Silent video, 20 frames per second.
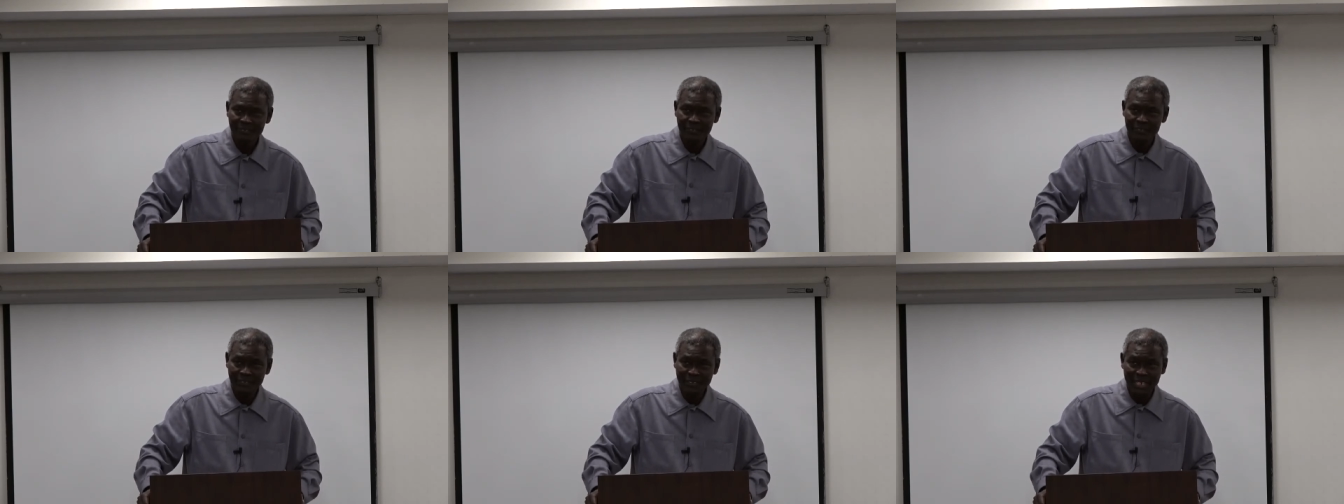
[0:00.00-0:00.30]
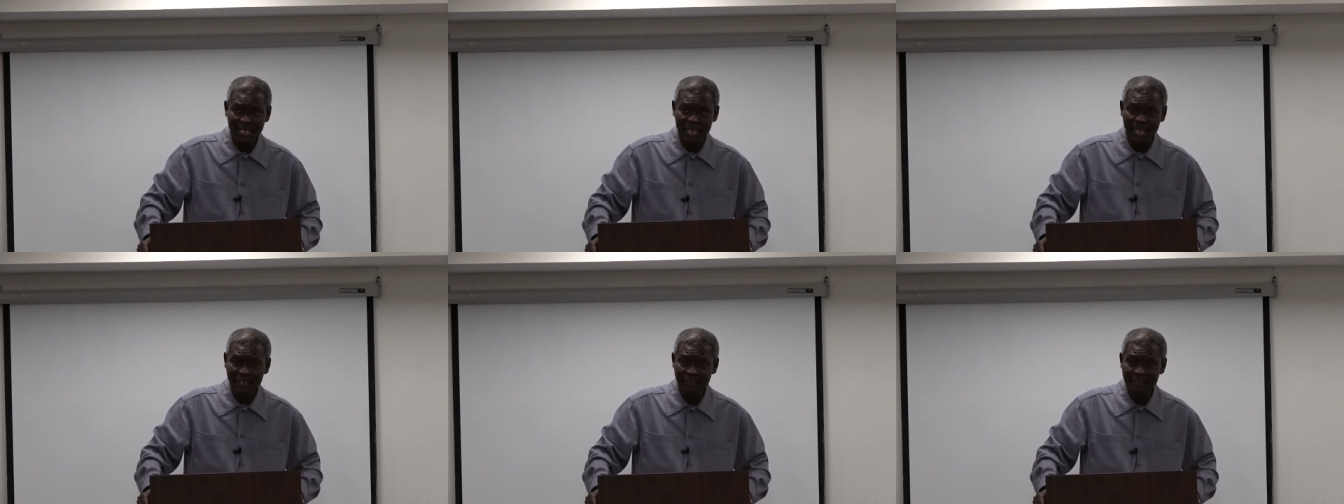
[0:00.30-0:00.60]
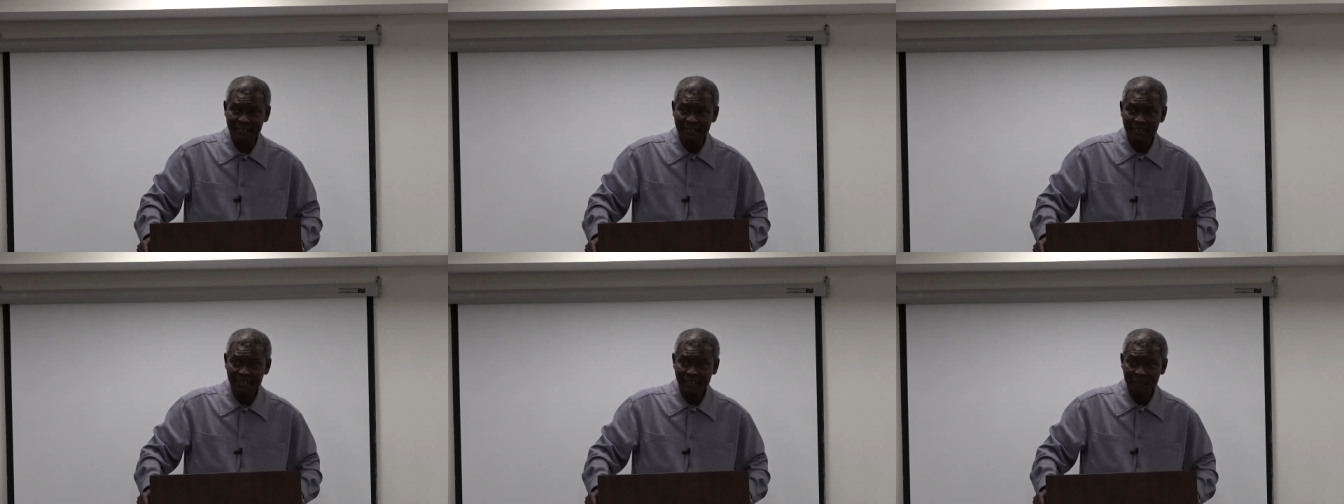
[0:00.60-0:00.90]
You see that?
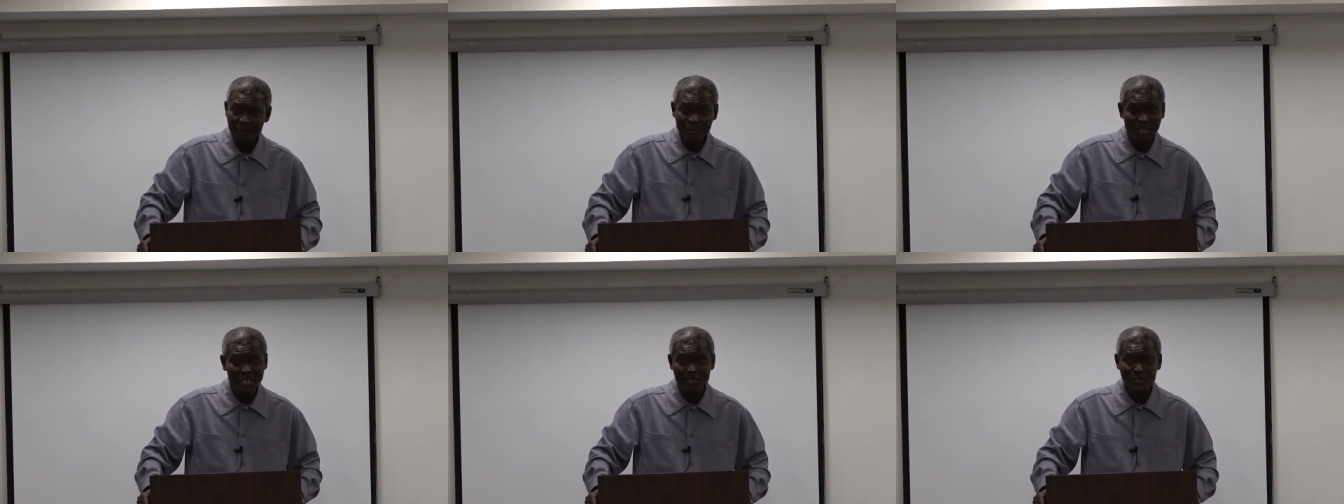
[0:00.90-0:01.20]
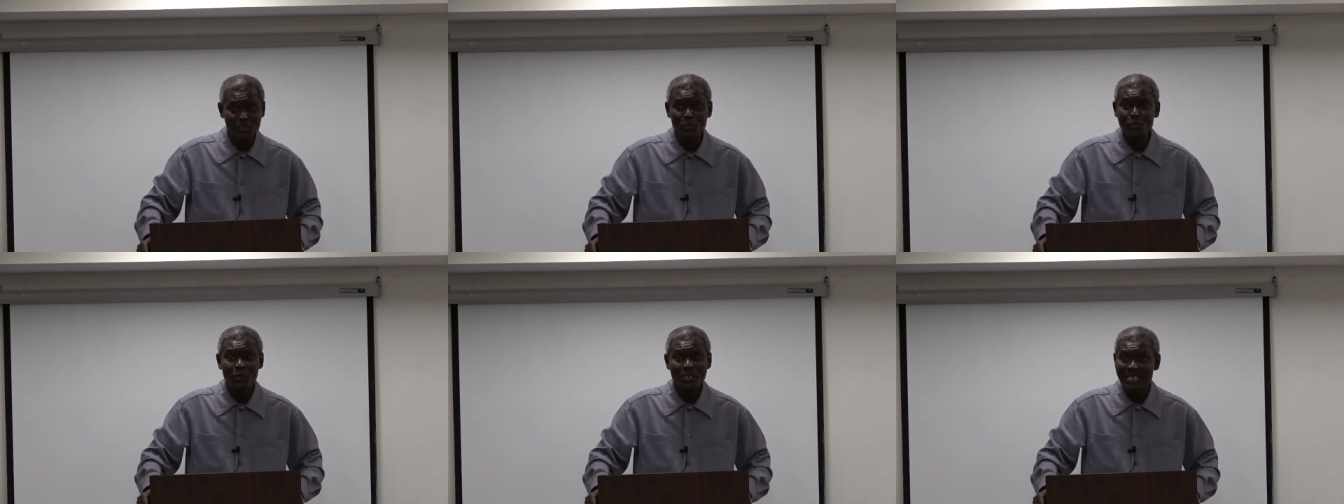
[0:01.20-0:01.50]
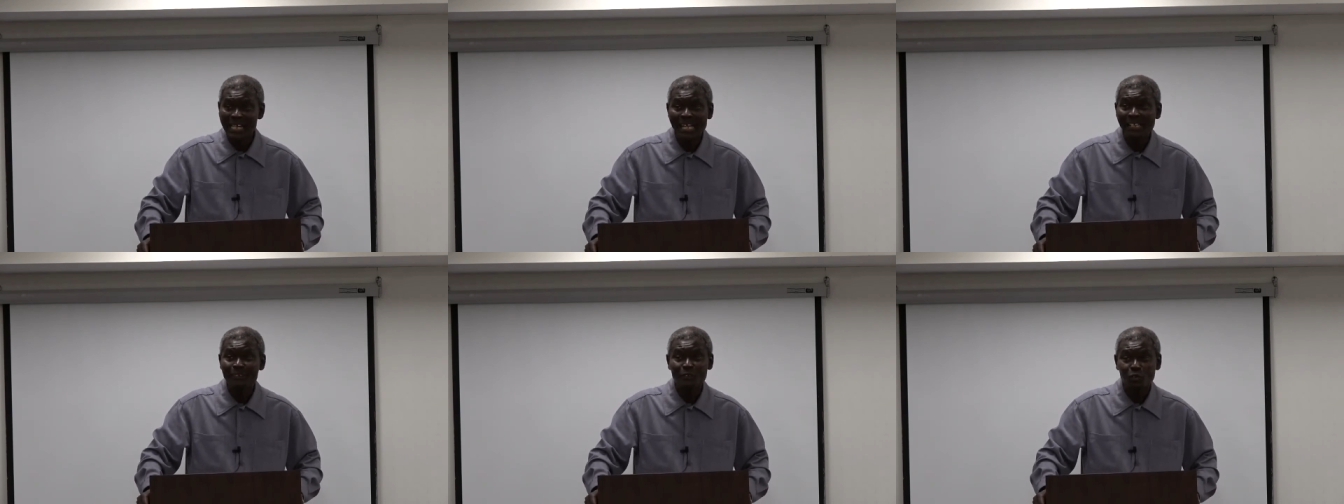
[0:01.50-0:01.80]
But you
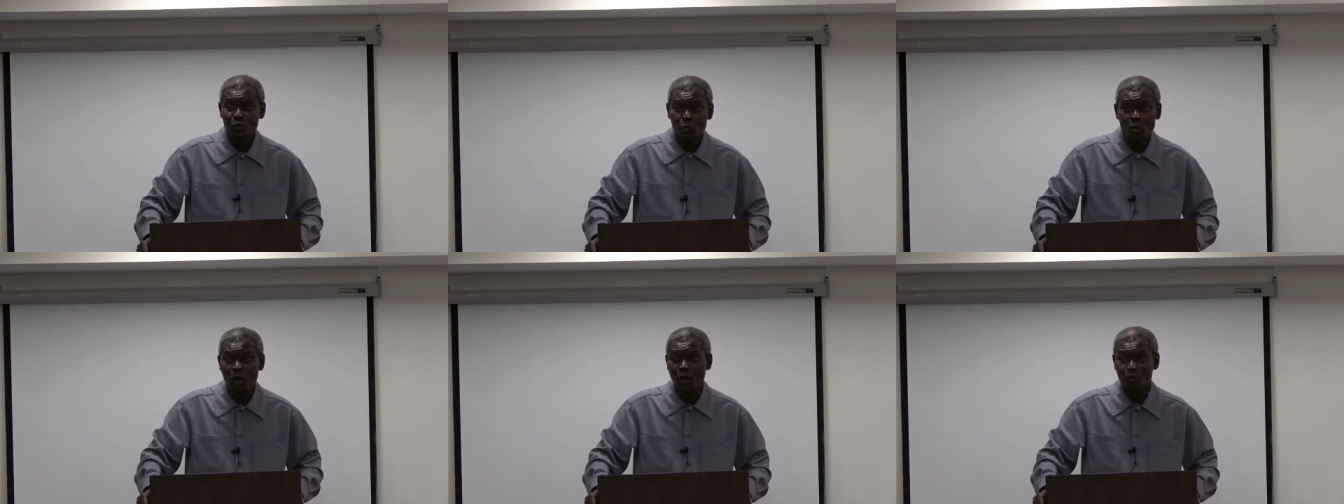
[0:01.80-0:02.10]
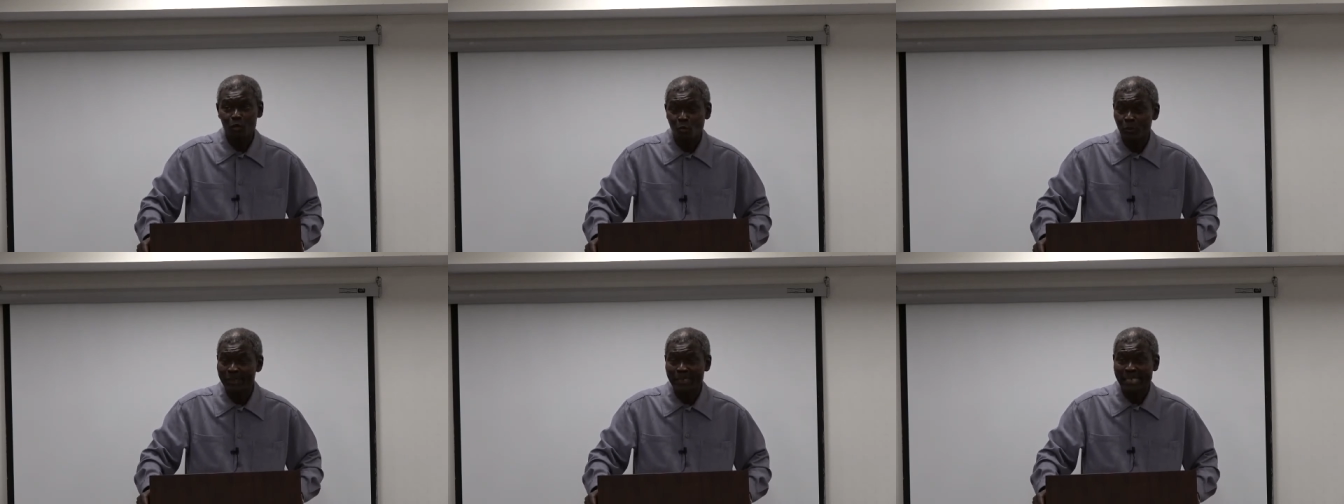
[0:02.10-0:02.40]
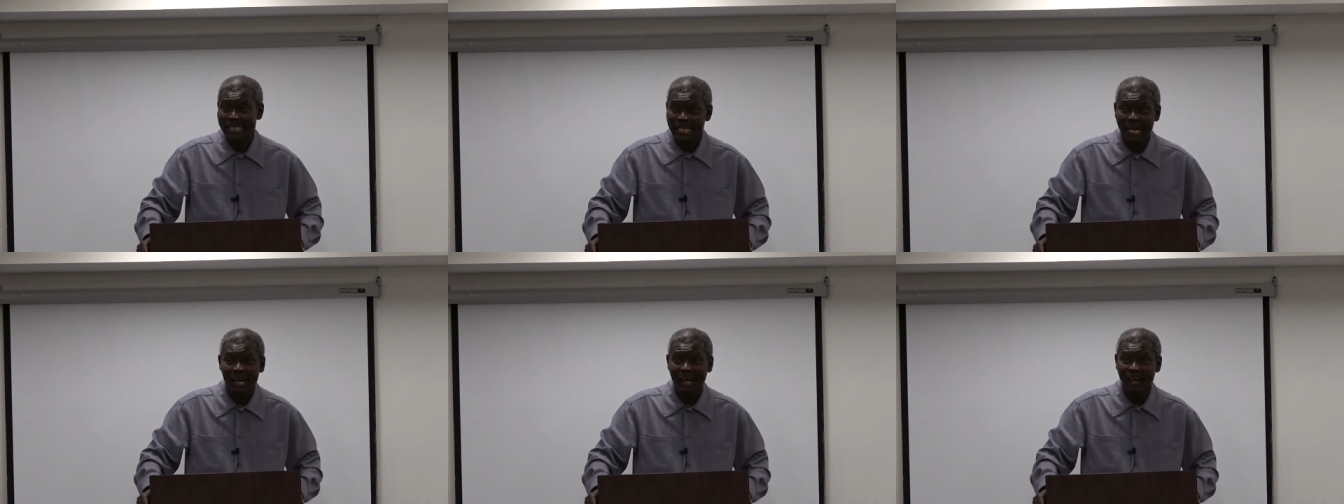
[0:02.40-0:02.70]
can't walk
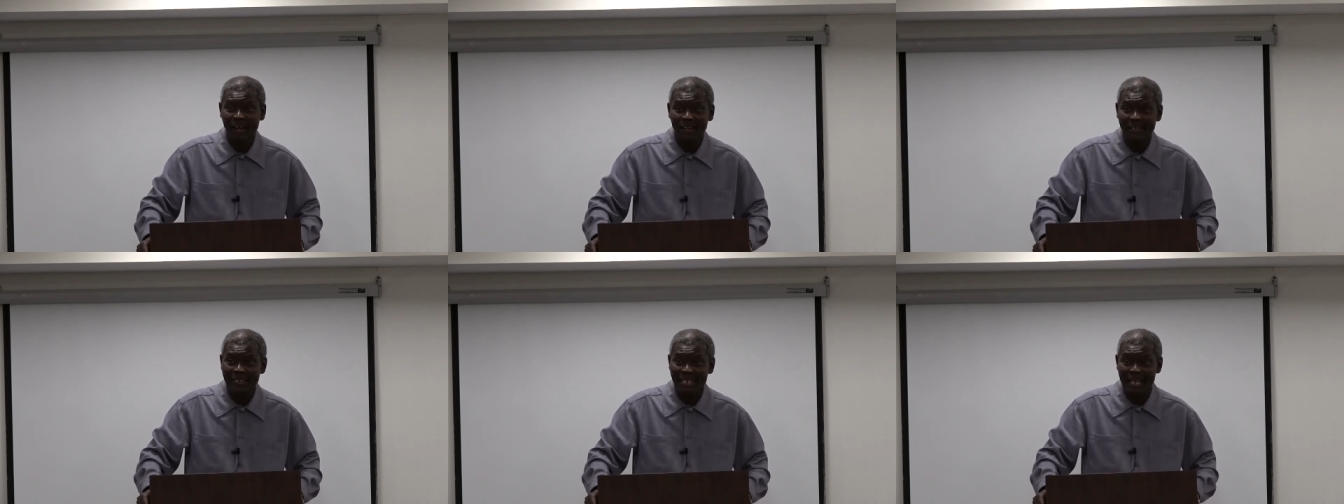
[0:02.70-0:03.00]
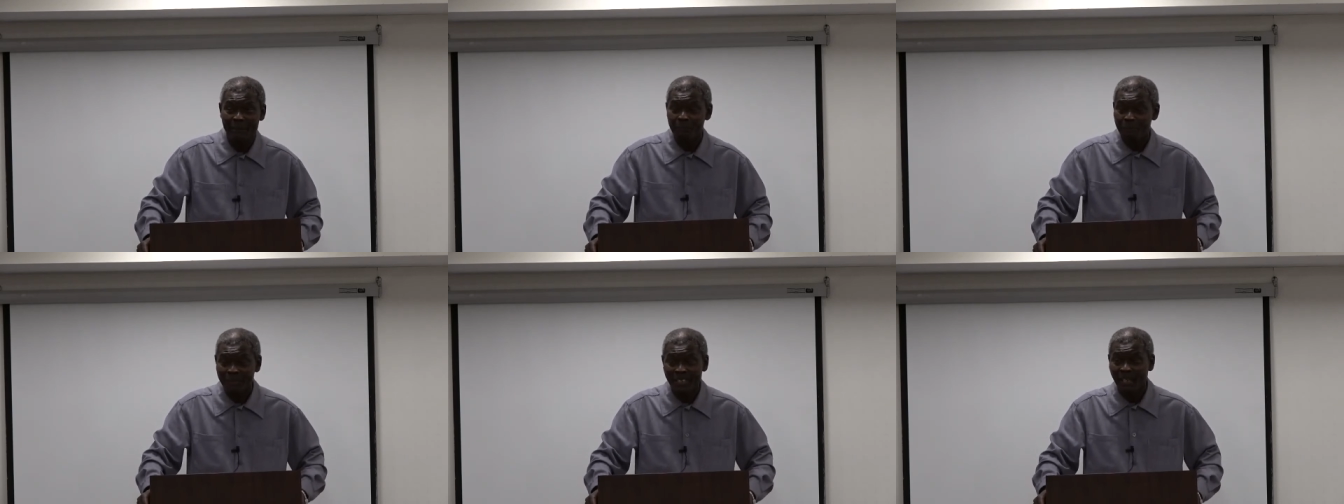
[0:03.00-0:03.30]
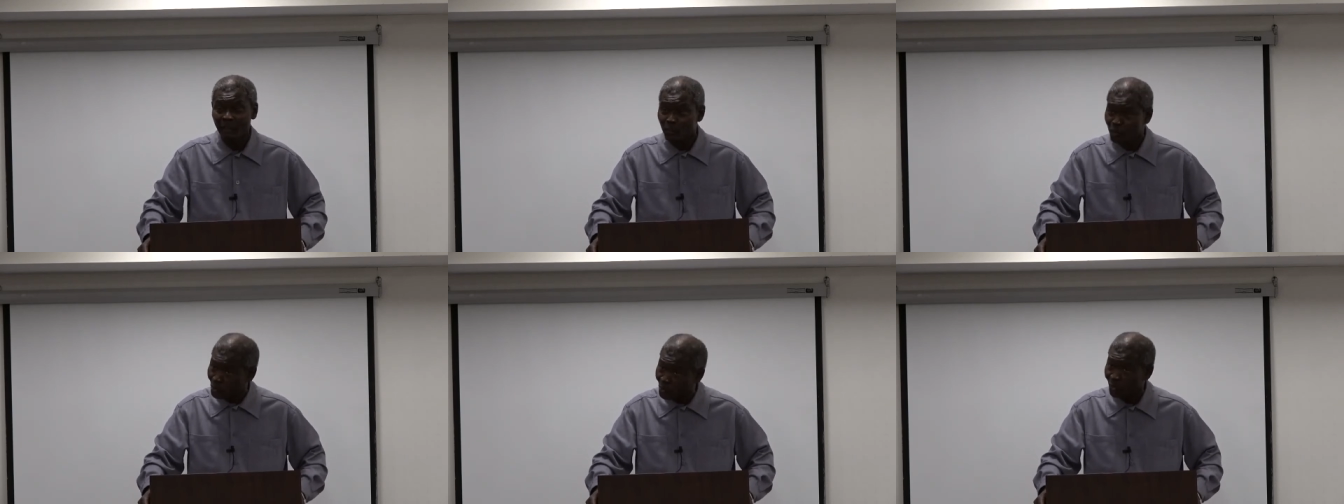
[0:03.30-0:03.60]
with God and be
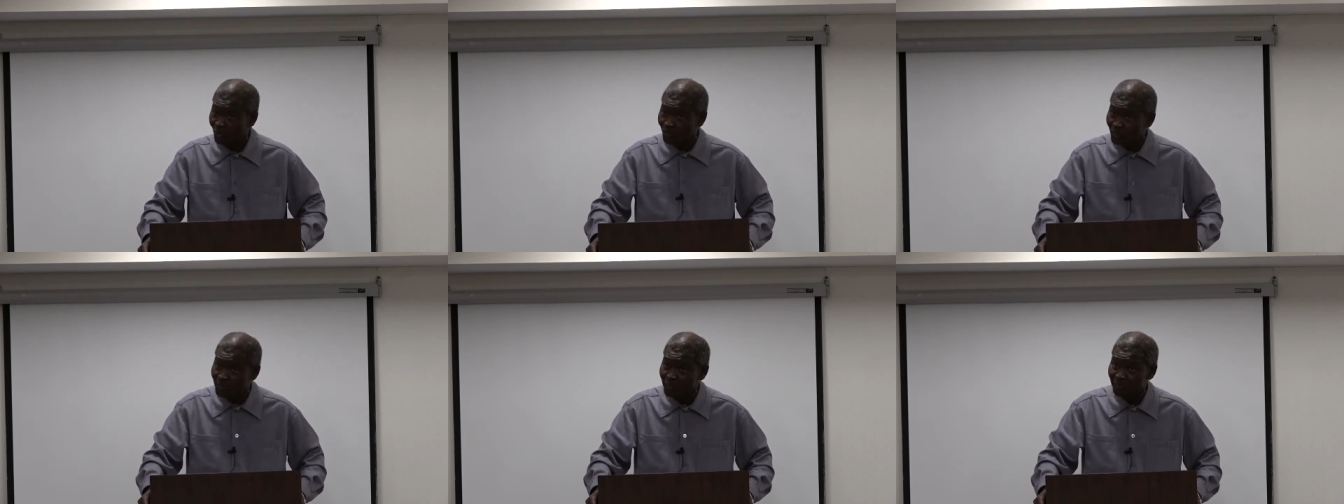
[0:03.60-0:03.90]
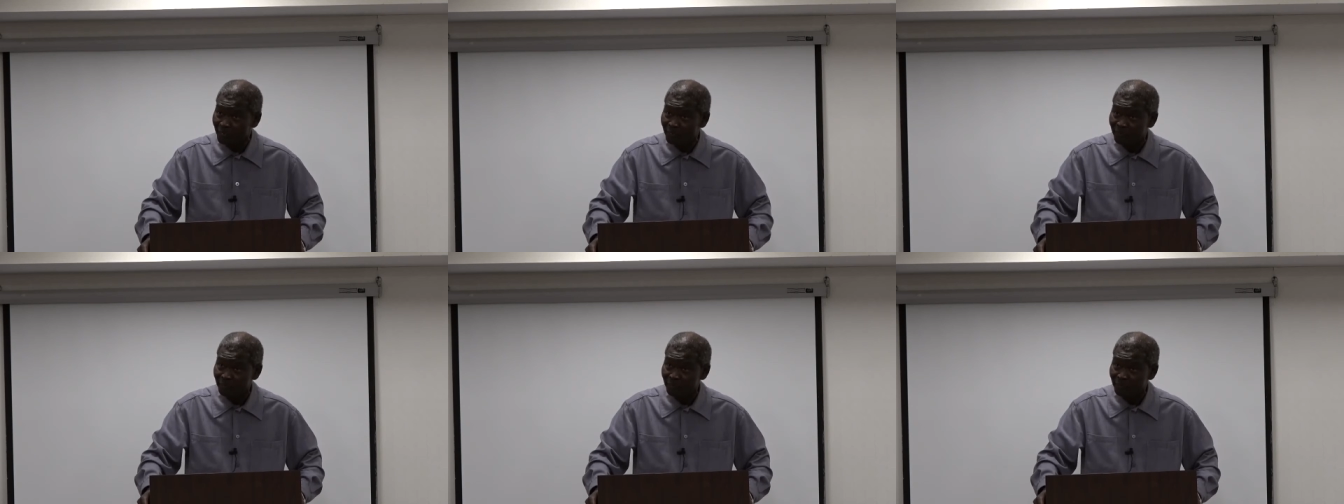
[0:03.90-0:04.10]
a crook.